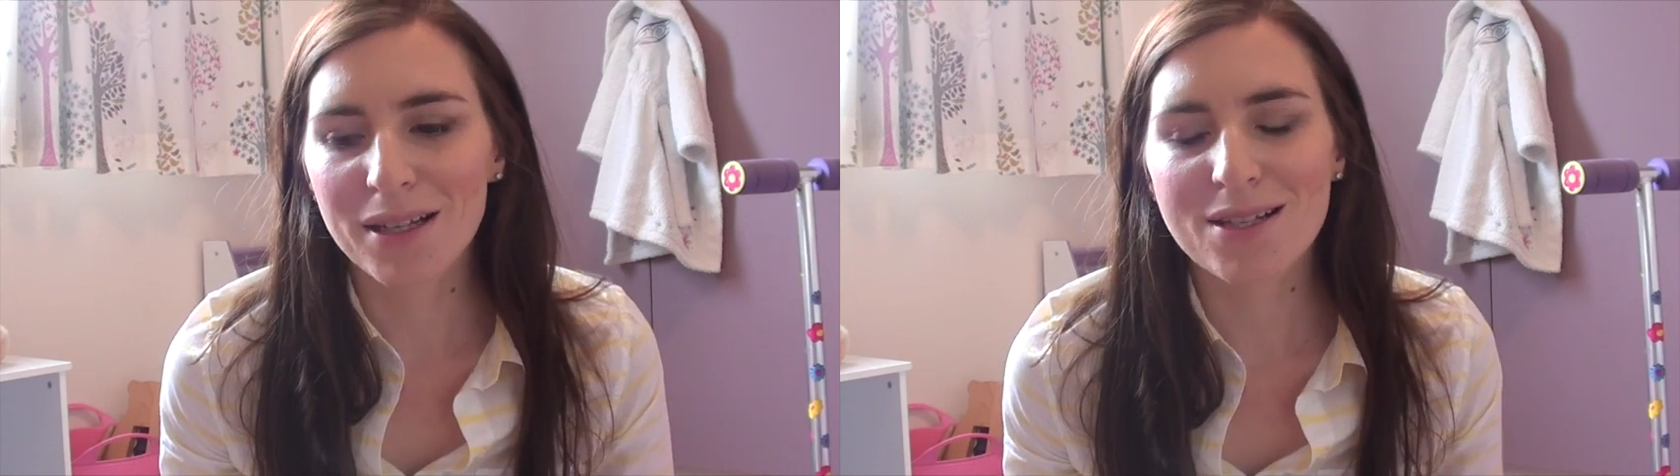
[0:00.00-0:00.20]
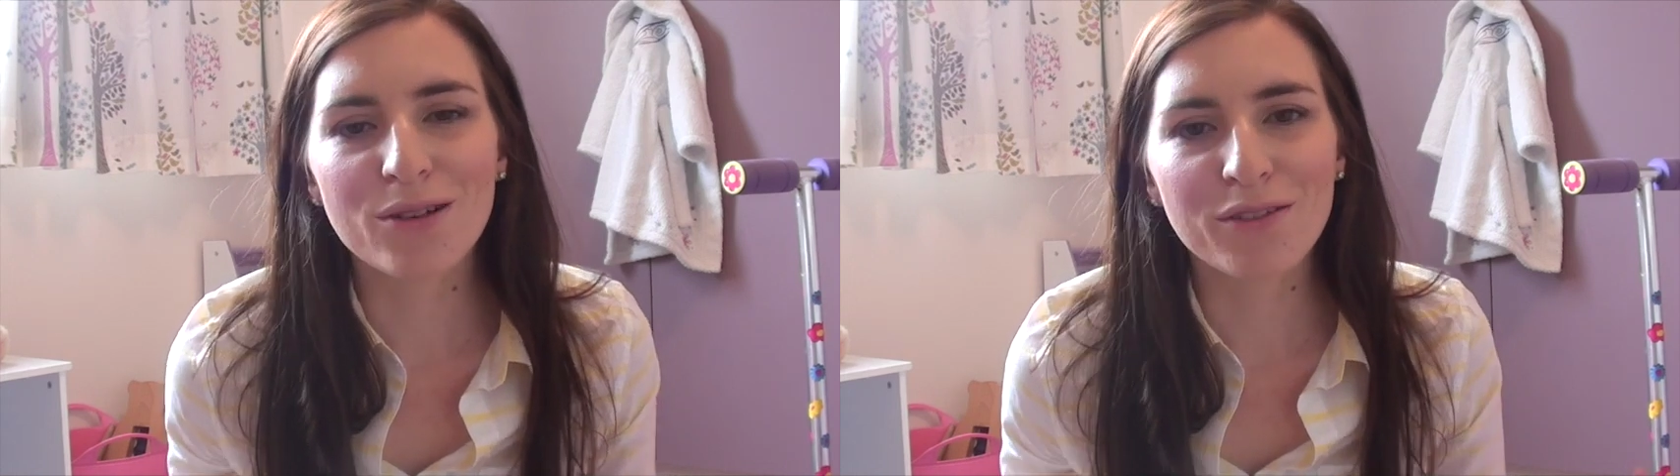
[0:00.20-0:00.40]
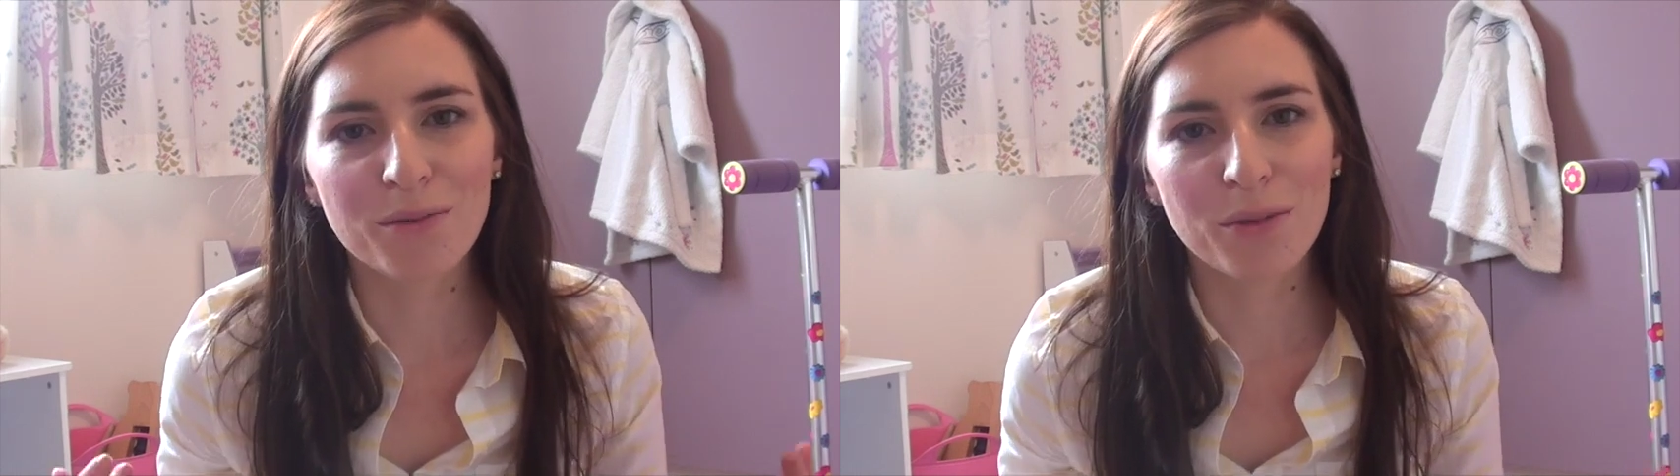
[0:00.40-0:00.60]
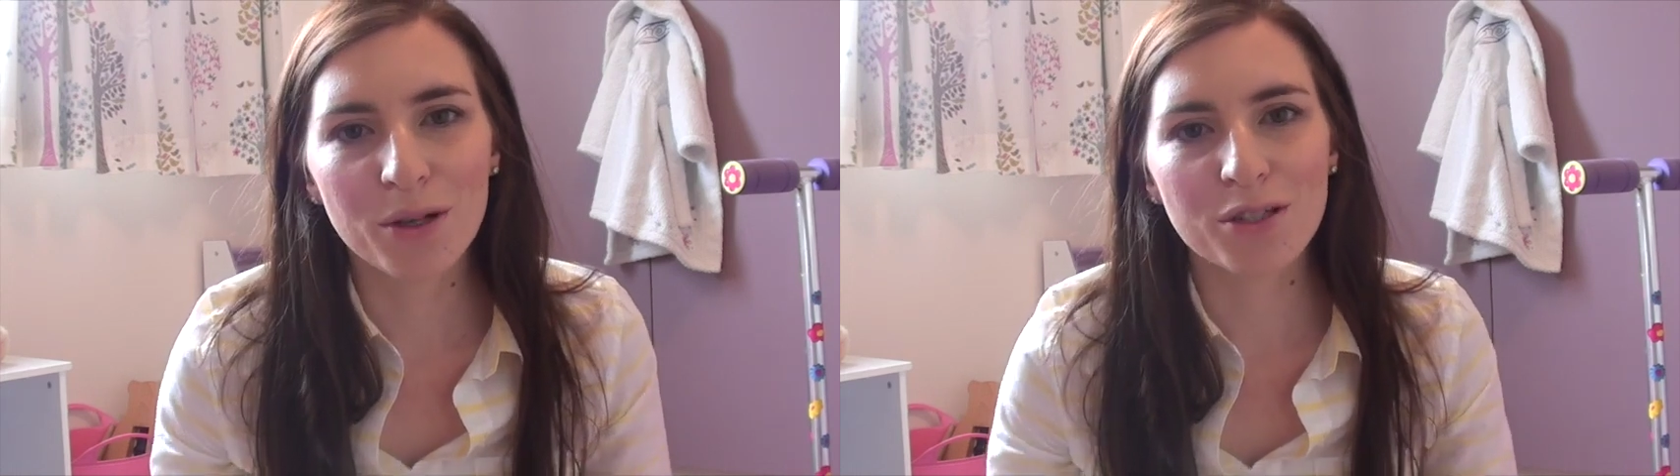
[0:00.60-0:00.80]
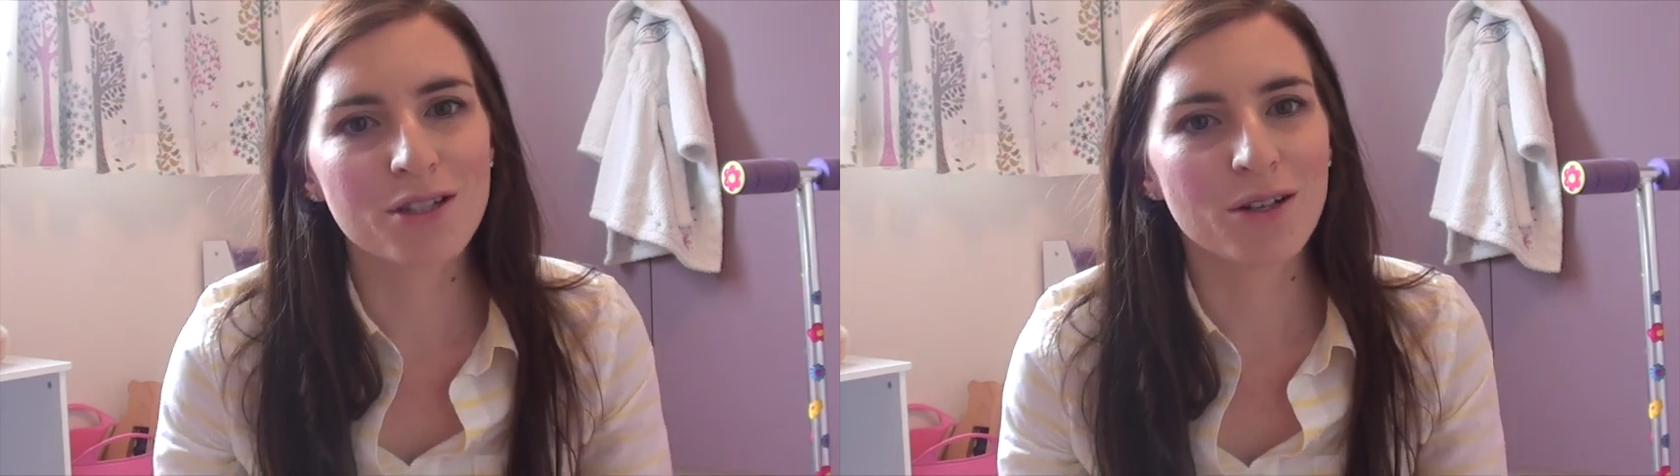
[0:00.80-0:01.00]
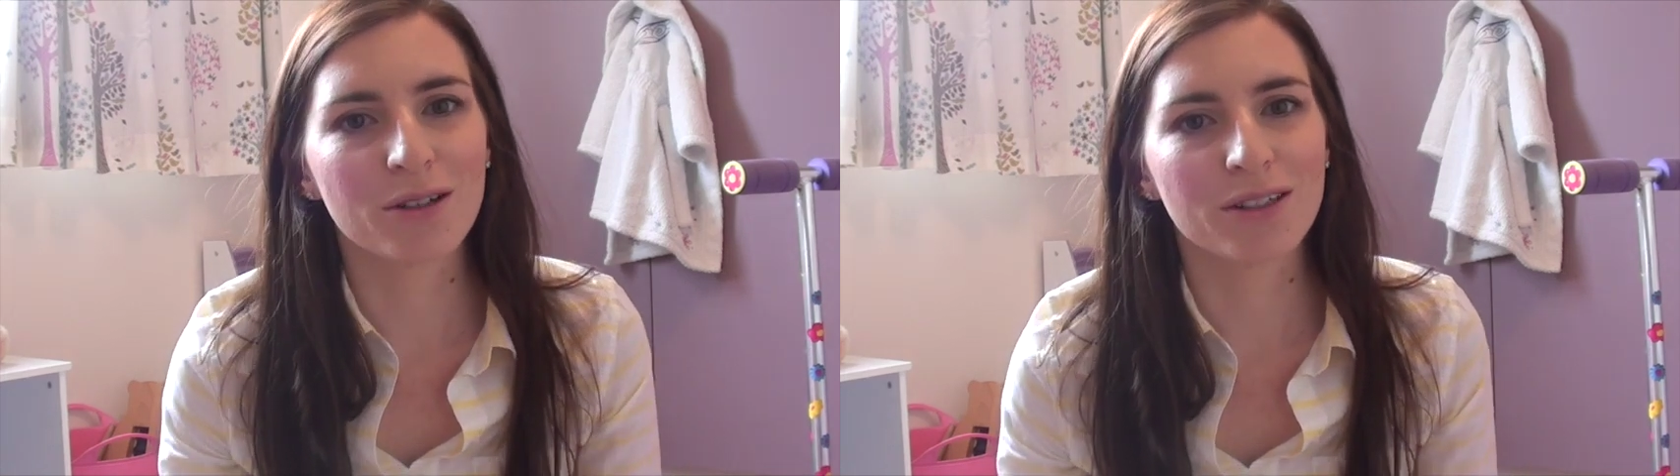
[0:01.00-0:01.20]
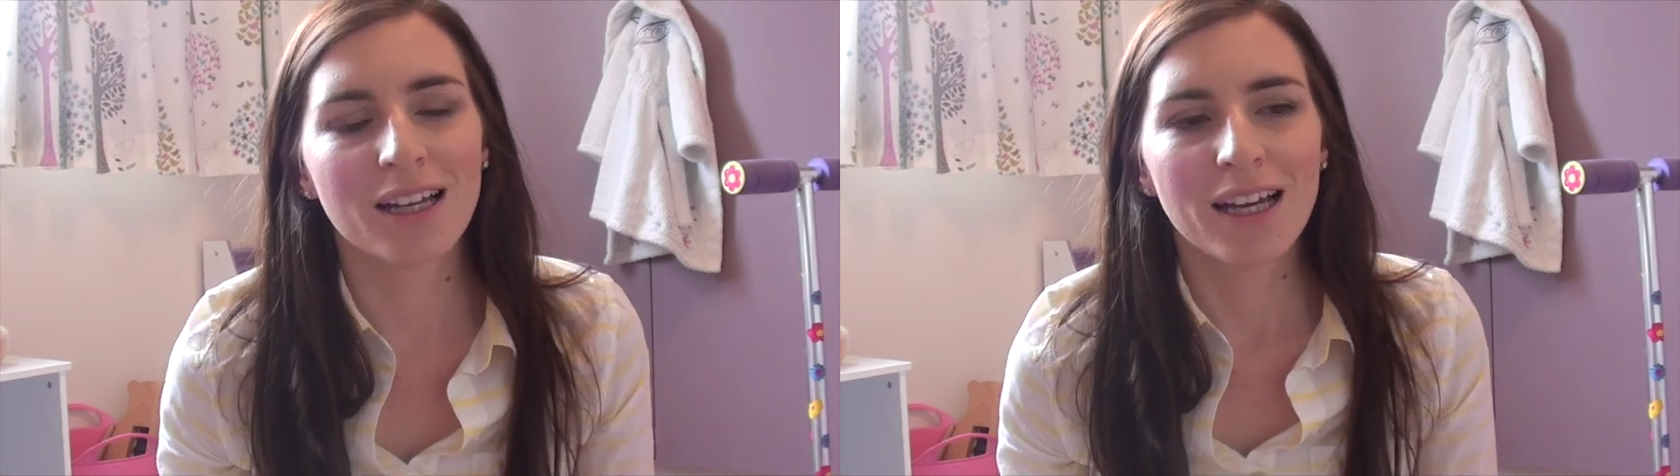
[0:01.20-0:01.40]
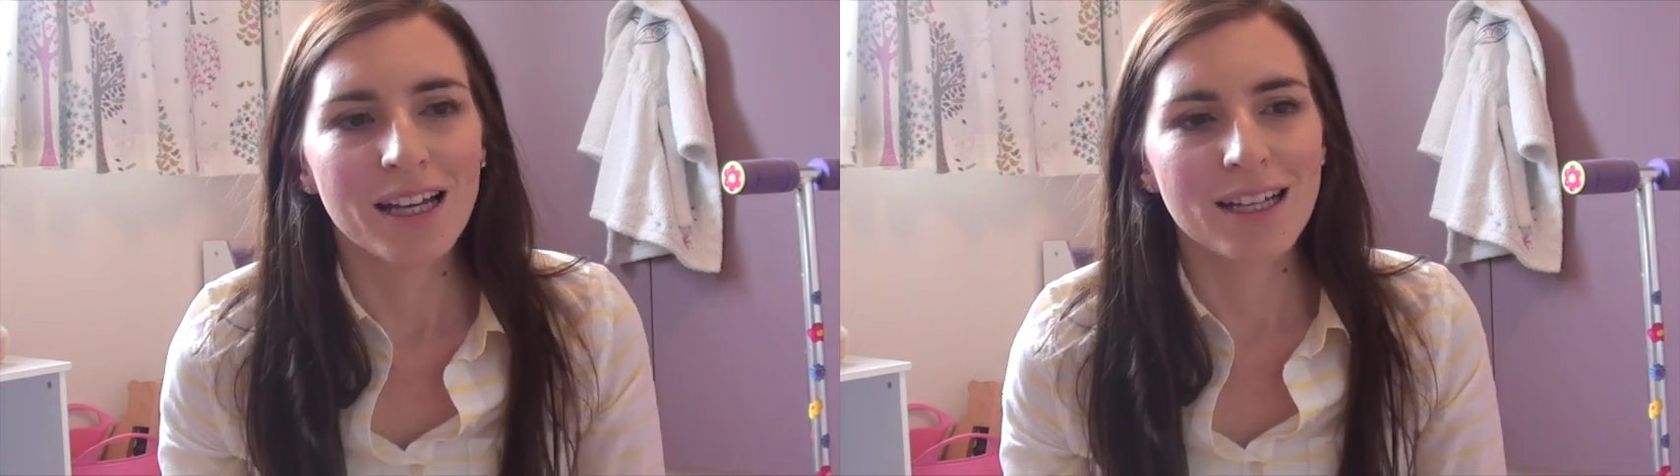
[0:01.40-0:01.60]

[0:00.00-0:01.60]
it's not even pushed on.